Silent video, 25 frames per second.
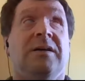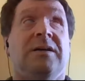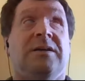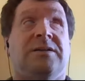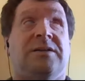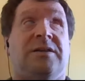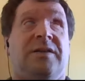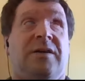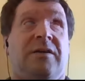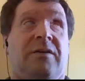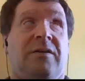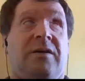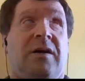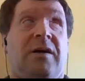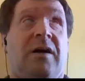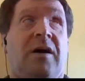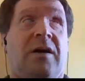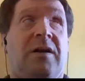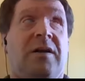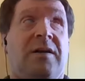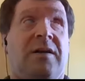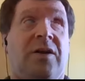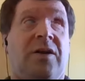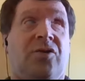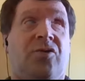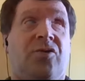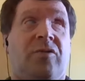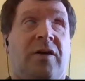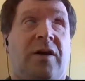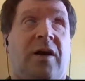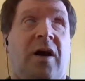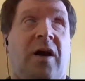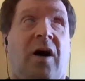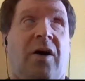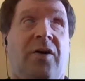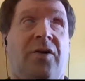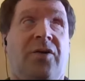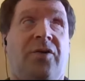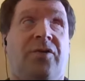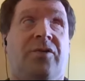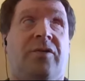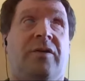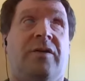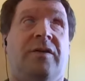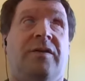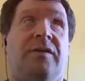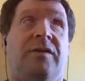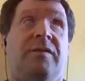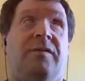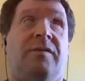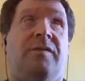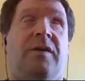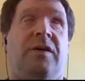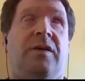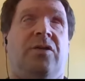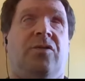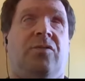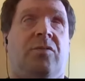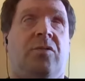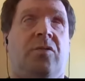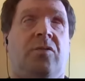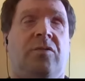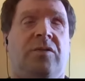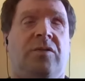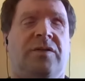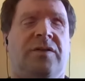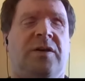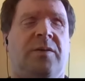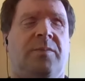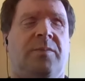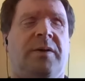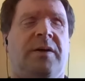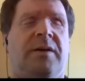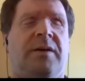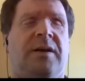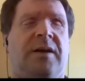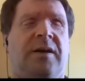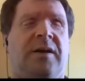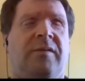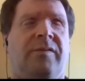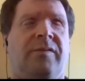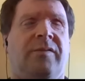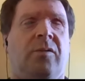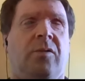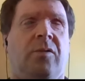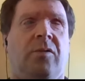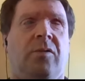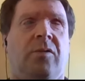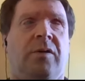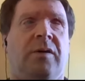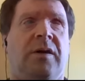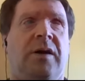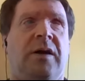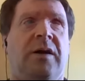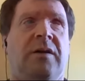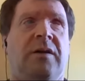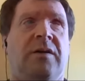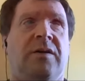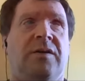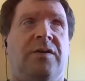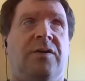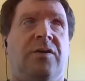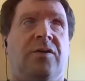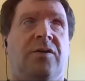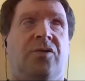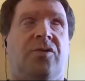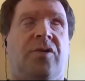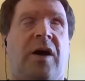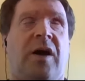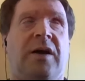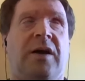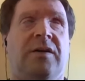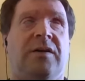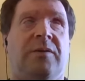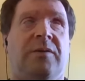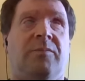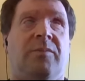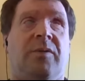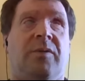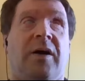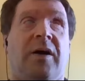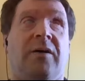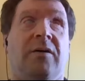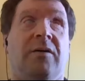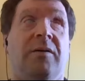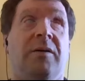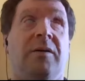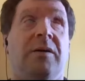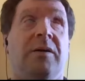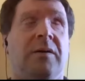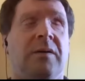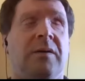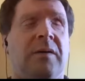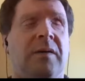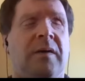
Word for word: So there are literally hundreds of these rules typically for English contracted Braille.